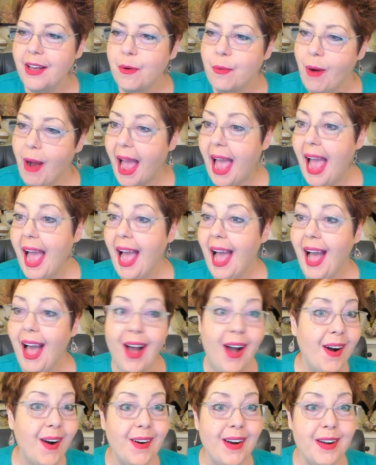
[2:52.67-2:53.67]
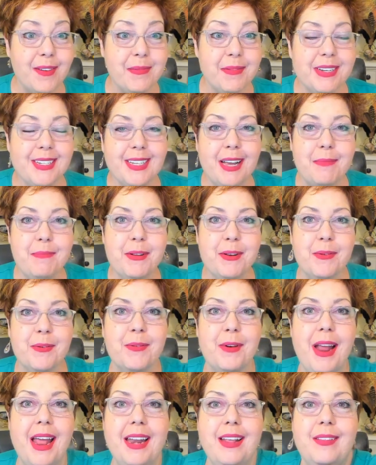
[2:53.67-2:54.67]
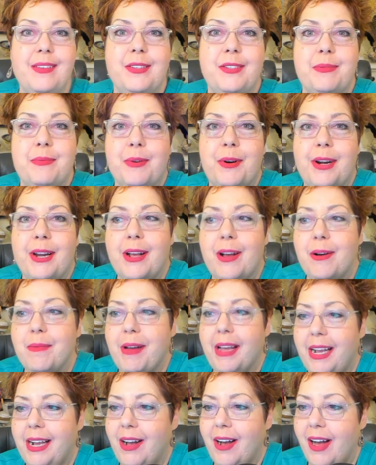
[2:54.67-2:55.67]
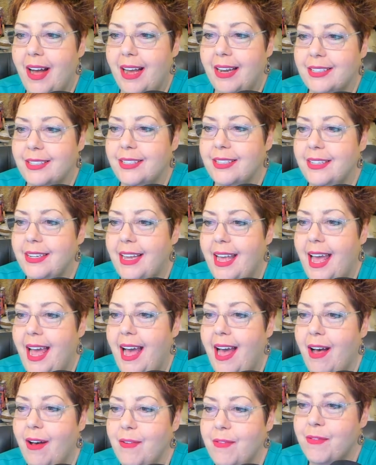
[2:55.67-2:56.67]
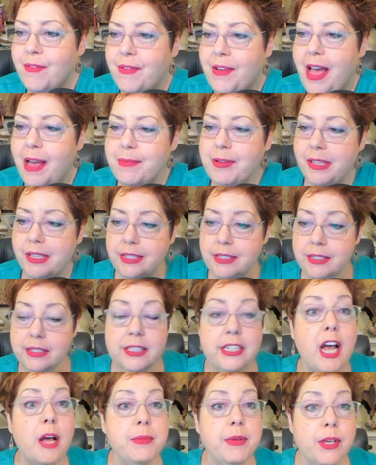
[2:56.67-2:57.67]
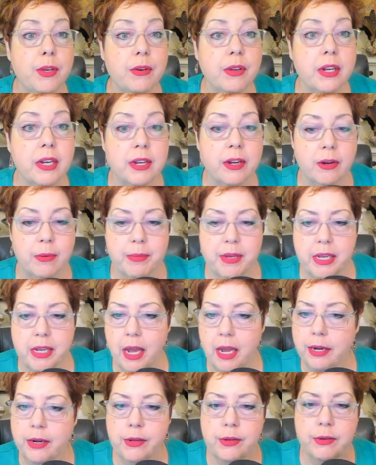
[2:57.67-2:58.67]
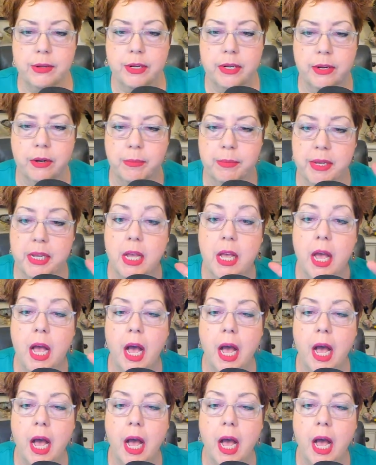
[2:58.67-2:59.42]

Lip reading: Wow, everybody's up and ready this morning. Oh my gosh, how fabulous. Tell me you can hear me. I know you can hear me.